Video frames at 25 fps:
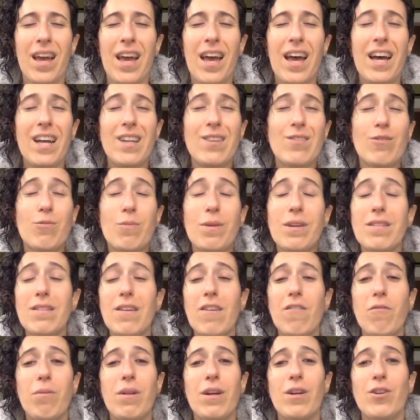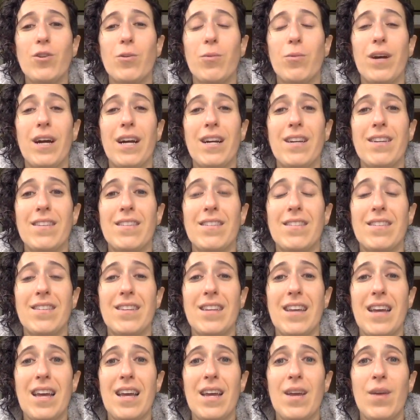And so my self-pleasure practice
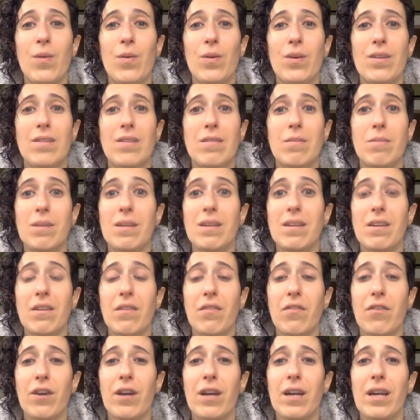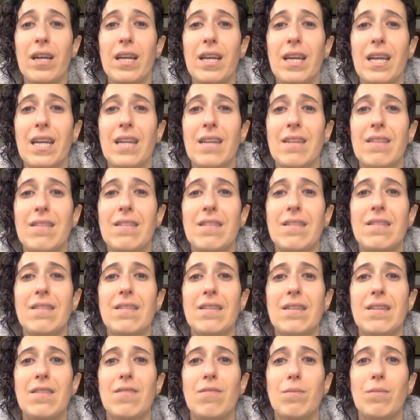today was a bit different. It
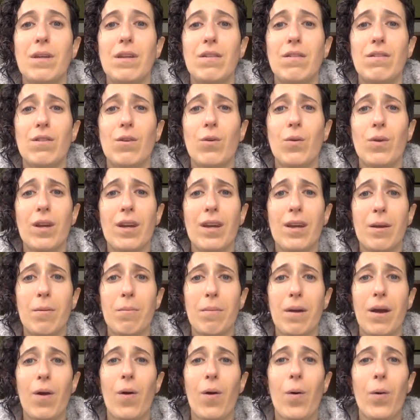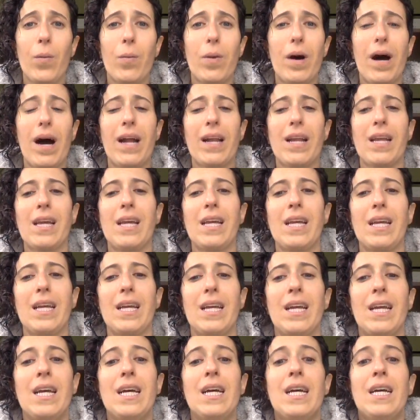consisted of me soaking my whole
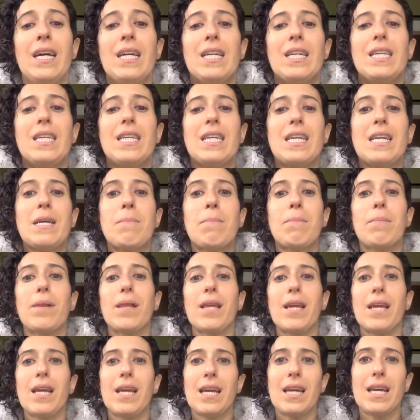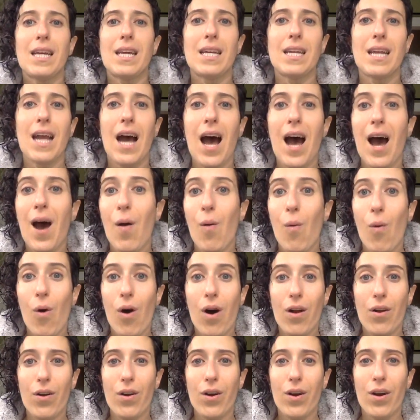body deeply in hot
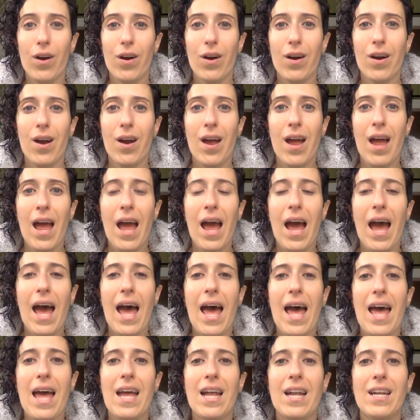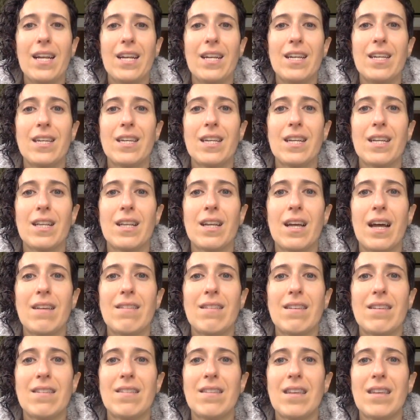water and,
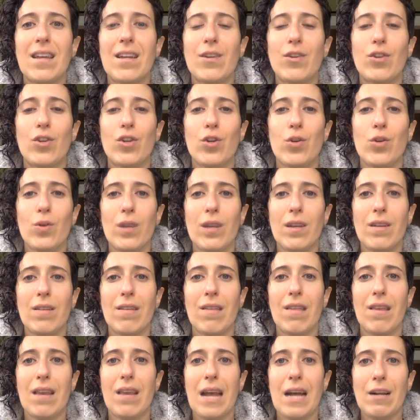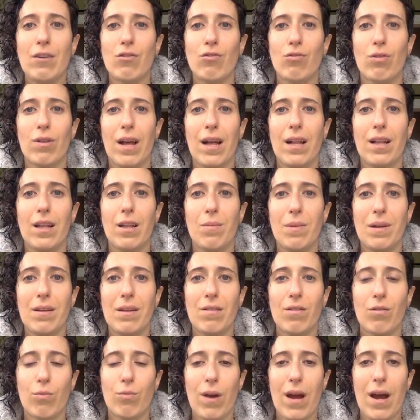as I said, attuning to the natural
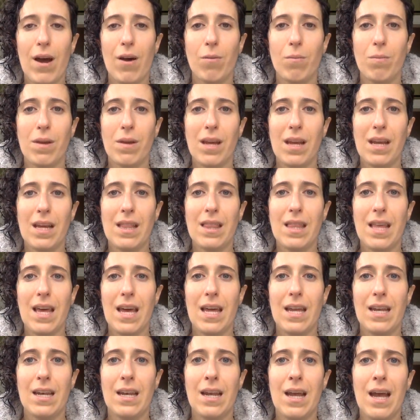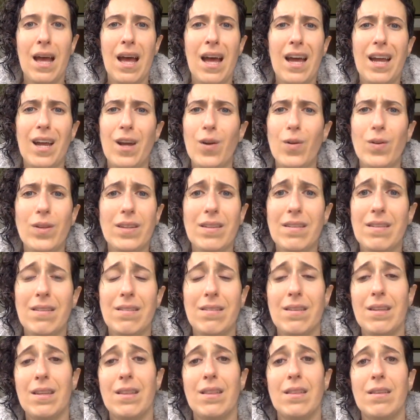elements around me. And then I could only
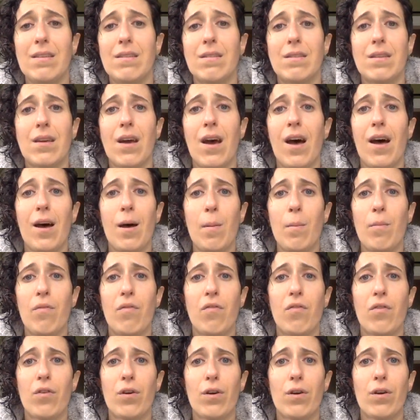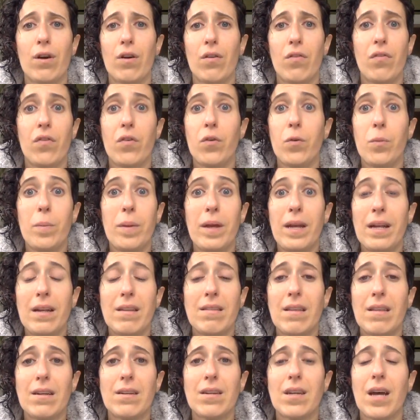sit in this tub for a few
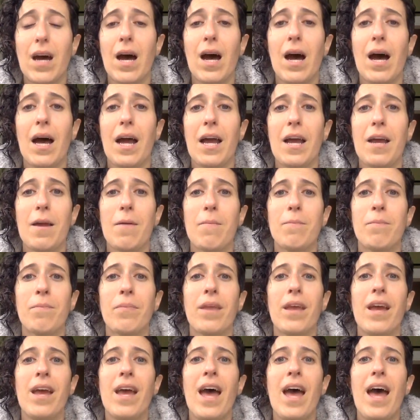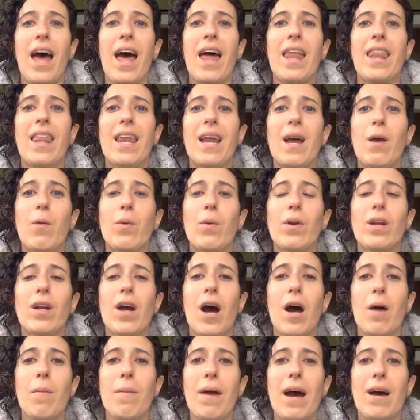minutes at a time. And then I would
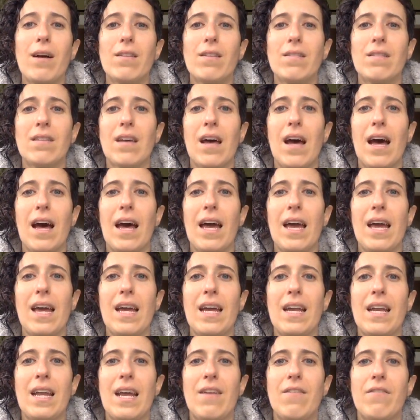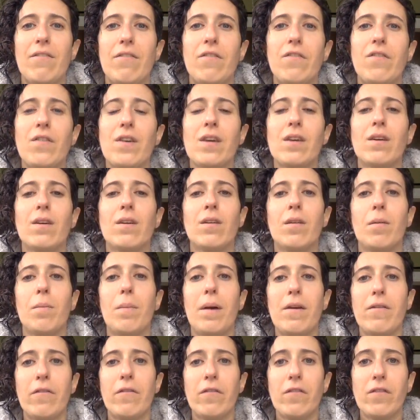come outside and feel
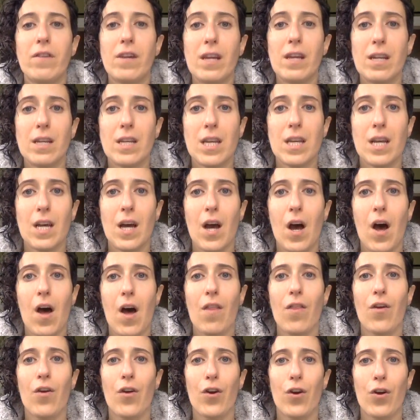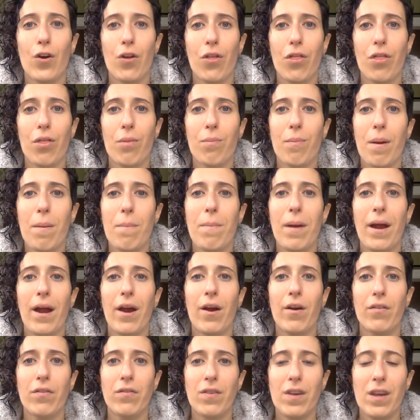my feet on the earth, my
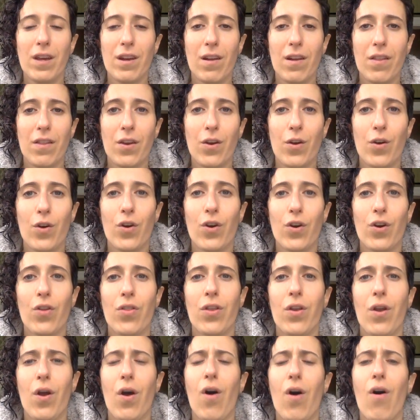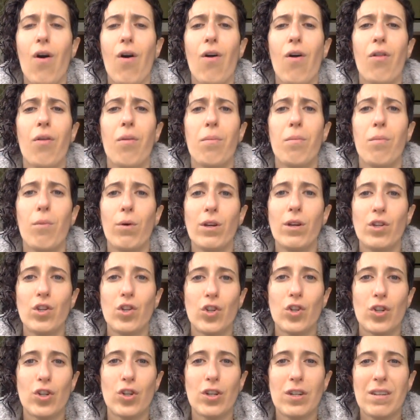bare feet on the earth, and all the
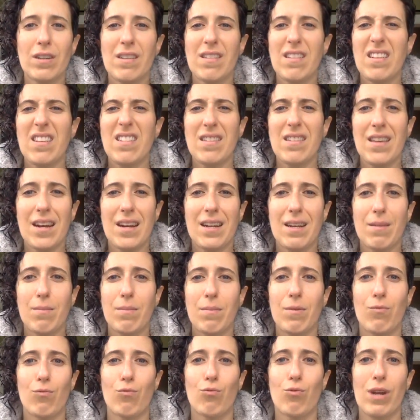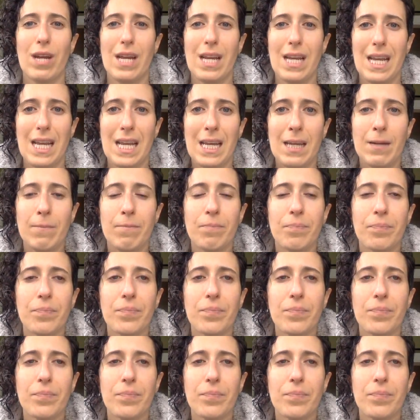moisture, because as I said, it had been rainy.